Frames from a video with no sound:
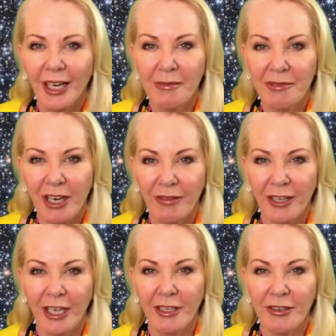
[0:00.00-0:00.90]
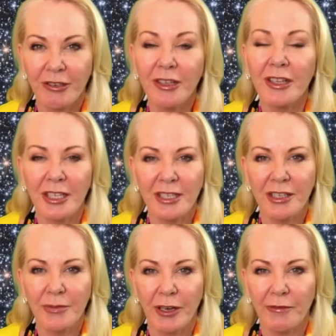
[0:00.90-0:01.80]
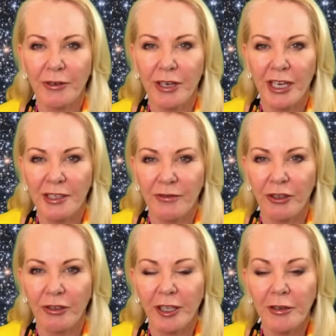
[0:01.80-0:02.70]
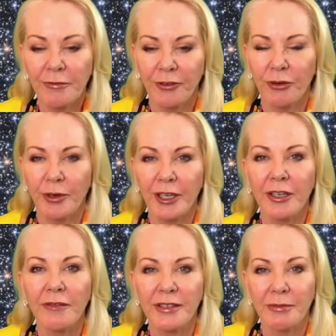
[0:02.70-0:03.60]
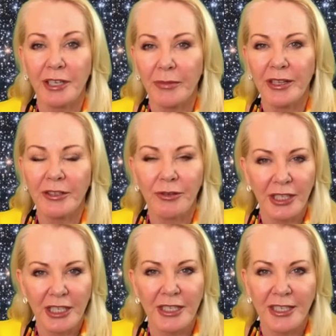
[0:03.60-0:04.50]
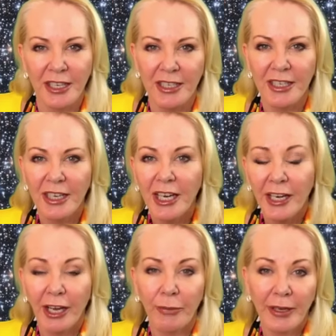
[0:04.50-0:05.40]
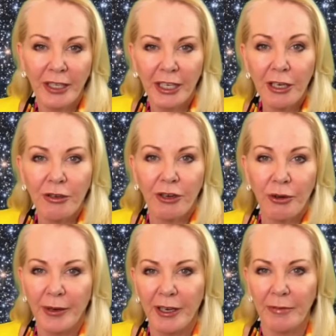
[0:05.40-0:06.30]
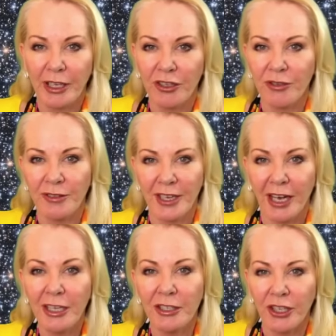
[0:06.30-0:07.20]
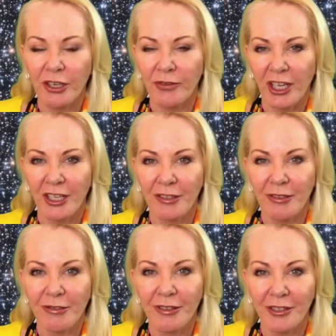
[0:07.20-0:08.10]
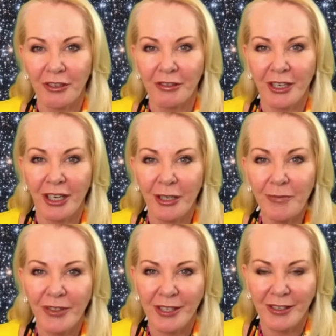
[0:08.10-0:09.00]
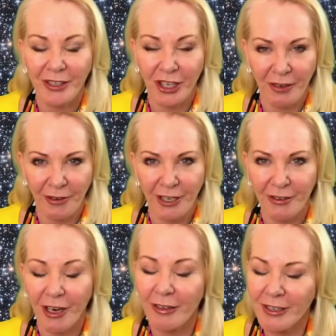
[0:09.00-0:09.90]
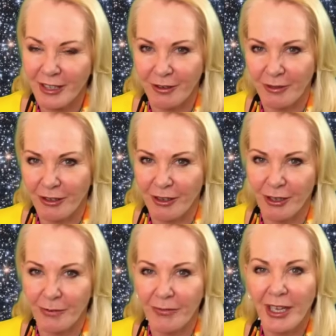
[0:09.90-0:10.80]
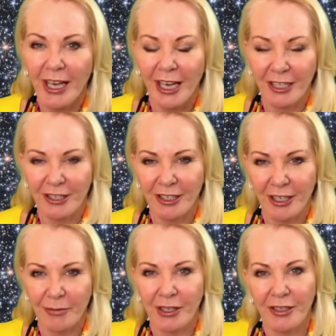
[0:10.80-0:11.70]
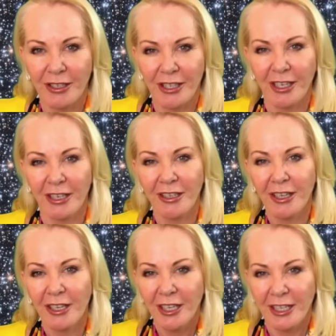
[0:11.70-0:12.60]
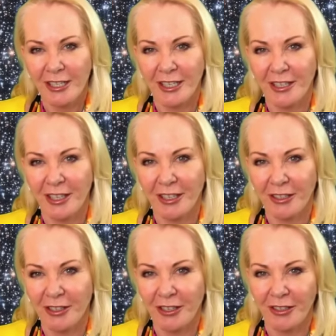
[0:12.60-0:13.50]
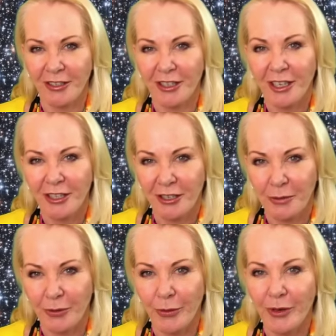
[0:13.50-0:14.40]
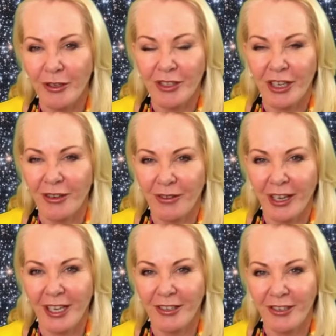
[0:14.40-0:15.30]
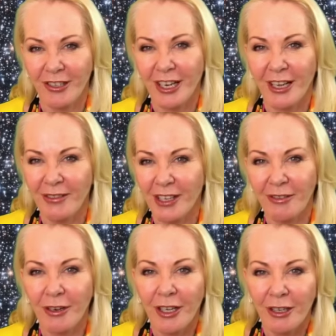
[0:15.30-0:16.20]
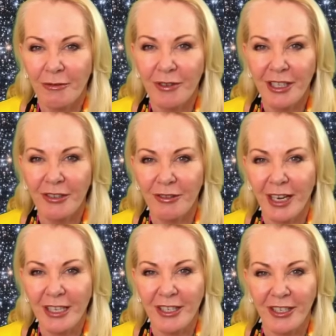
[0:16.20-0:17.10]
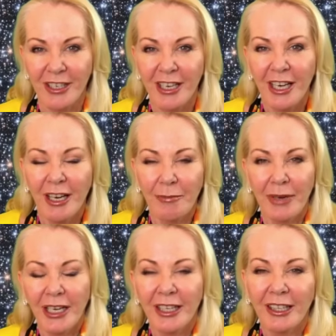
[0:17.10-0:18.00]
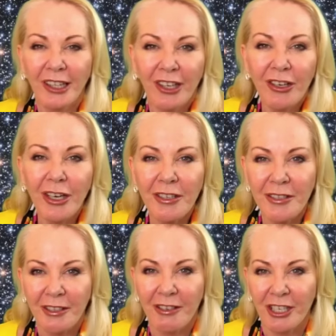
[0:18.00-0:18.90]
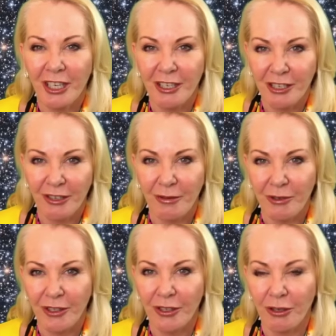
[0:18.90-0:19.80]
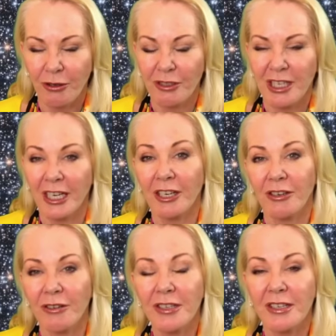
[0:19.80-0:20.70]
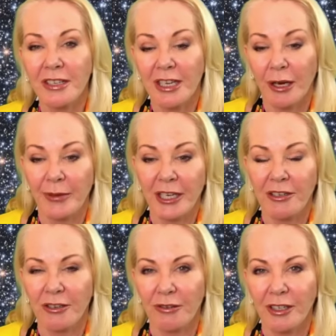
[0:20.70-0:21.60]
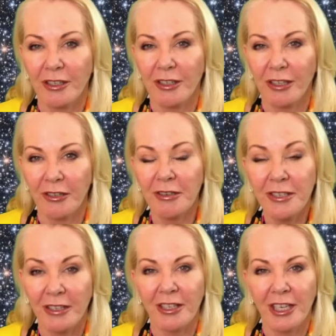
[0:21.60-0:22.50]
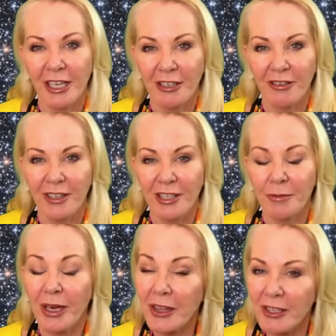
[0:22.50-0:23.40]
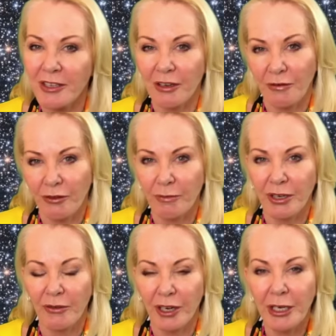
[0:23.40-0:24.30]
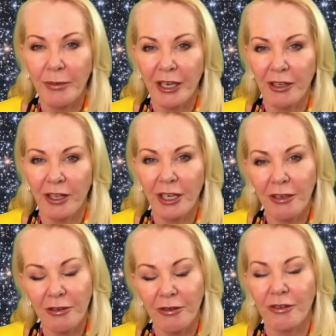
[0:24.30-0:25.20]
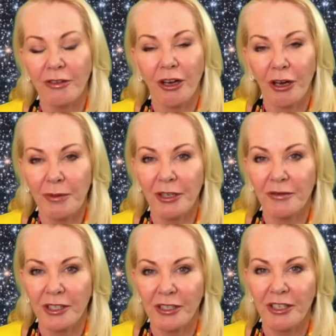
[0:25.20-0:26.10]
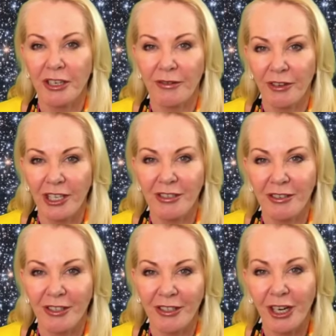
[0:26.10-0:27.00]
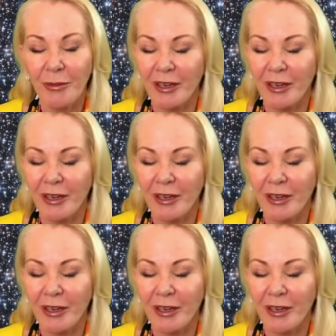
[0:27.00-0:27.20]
I'm Jennifer Angel. This is my forecast for you, Leo, for the week of September the 26th. Now, I've been letting you know about my new site, jenniferangel.com. It's jenniferangelhoroscope.com, actually, but it's easier to just promote Jennifer Angel and have that redirected. My long association with New York Daily News is coming to a close at the end of this month. So if you've been reading me on there, you can hop over to jenniferangel.com.